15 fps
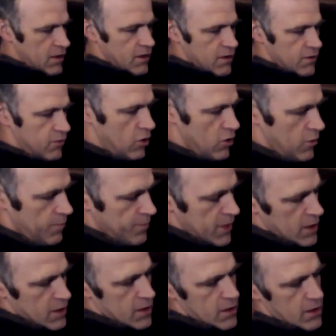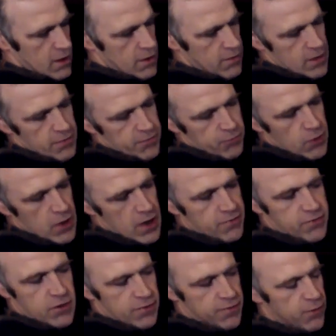So if we
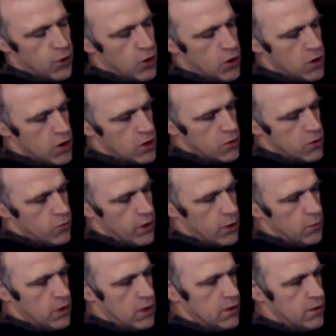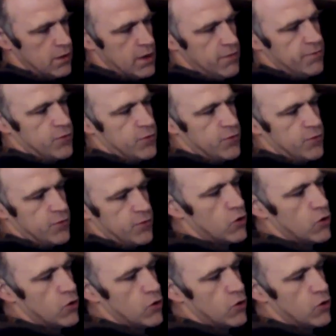have the floor, we will, if the north